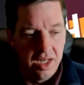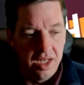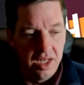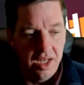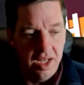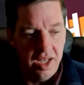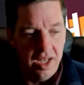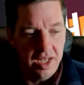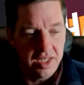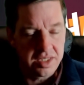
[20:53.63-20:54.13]

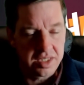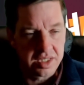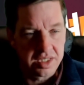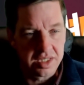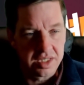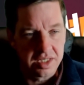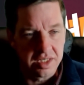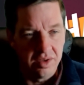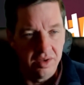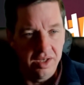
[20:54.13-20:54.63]

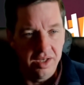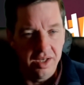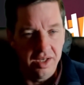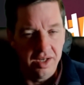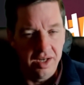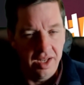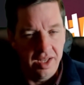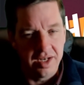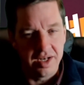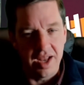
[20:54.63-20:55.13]

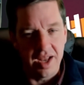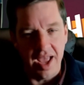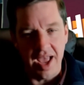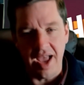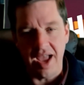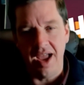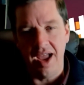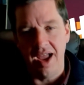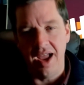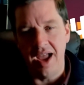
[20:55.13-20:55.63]

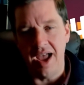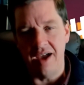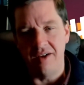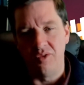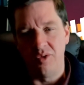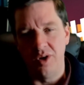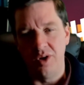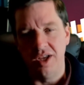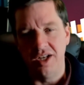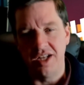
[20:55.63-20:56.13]
hey,
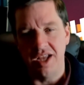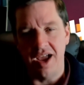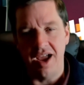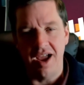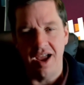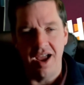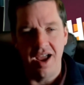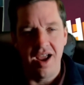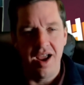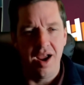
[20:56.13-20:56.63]
every
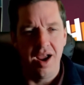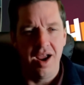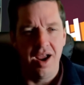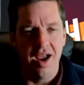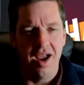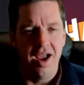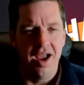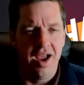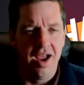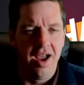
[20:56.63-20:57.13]

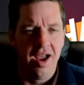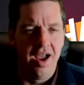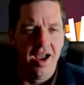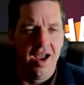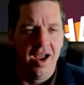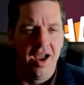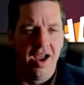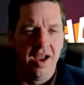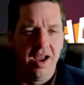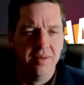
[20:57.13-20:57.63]

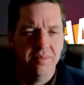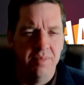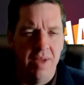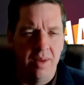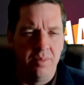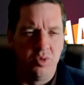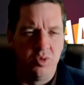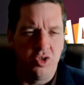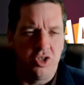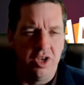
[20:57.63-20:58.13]
day
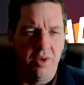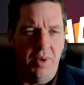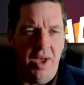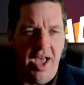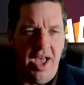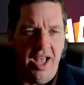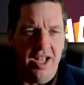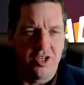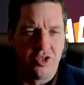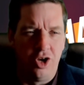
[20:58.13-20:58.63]
membership
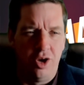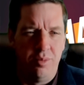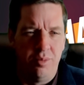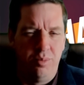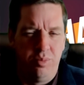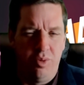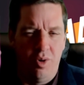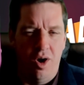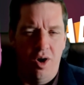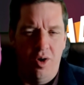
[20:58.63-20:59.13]
action,
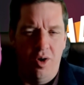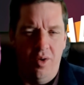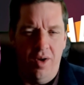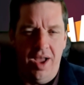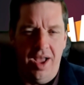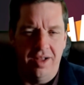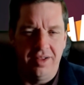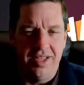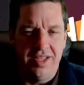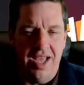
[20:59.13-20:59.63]
bro.
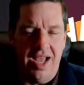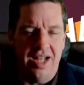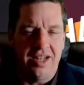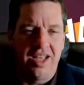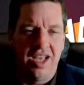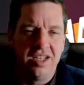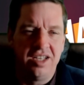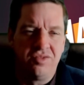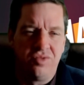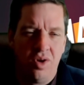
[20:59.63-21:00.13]
Hell yeah,
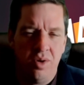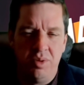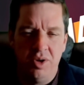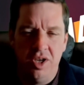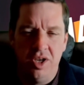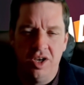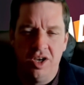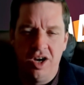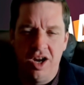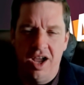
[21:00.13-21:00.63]
thanks for
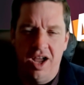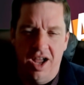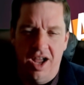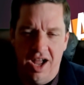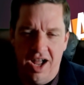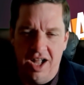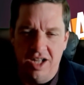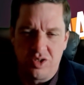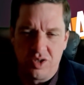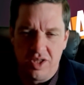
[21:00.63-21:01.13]
being a
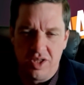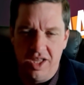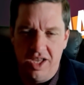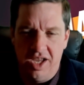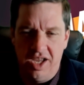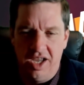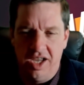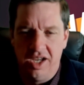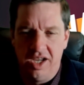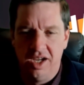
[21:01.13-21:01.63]

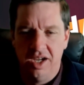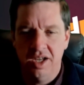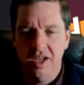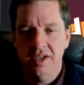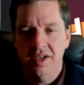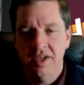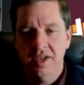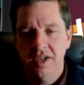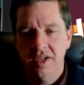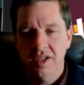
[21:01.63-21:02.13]
hatchling.
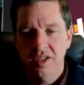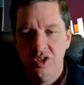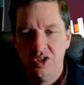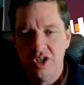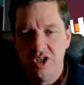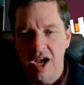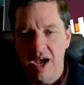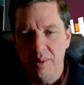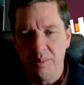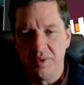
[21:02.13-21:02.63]

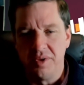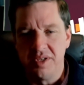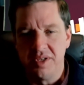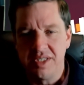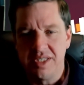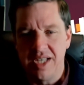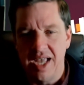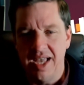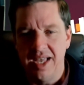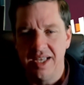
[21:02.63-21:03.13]
Jupple
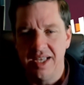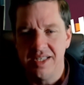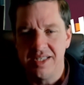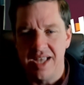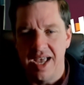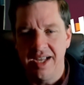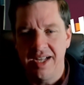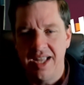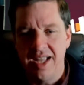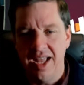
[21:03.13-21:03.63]
says,
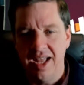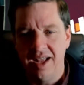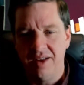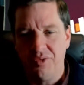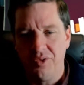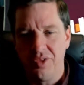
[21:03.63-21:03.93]
I can't for